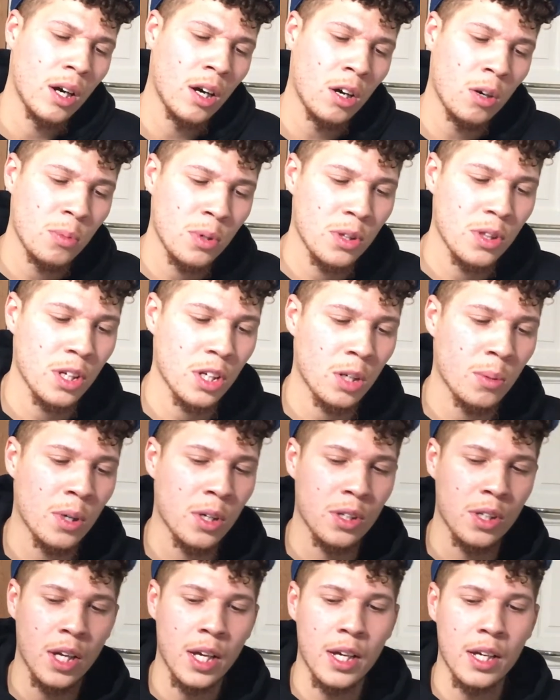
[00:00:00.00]
I don't be thinking about
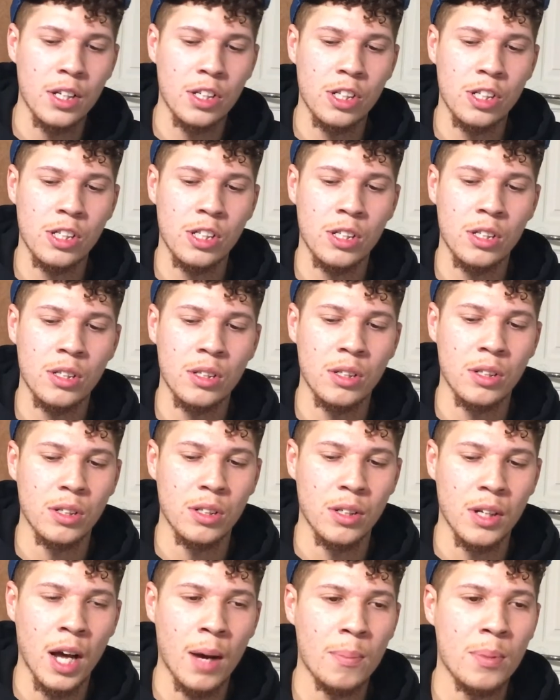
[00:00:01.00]
that. It's just
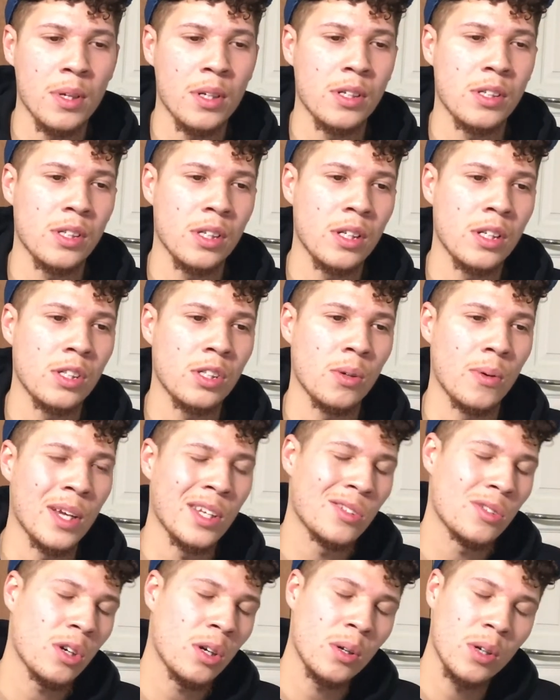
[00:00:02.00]
not being seen. So
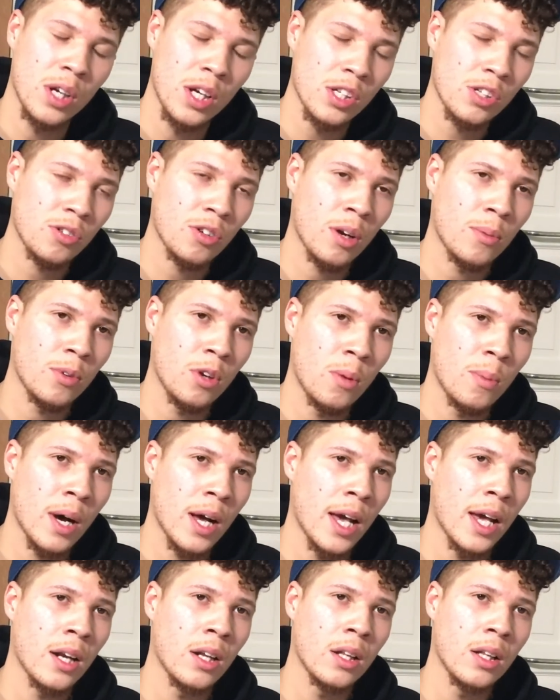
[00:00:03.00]
Instagram go by
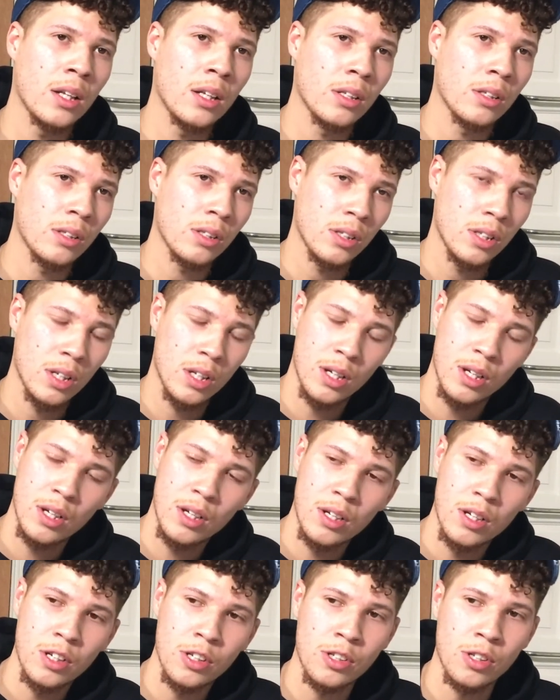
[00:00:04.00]
analytics.
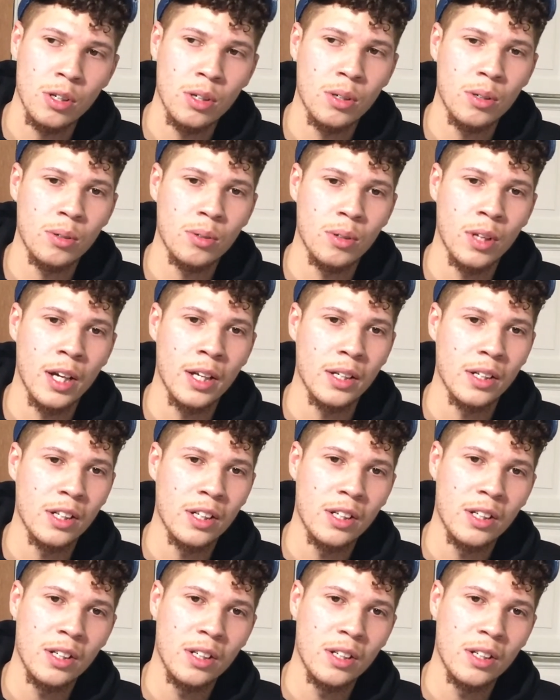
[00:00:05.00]
So like,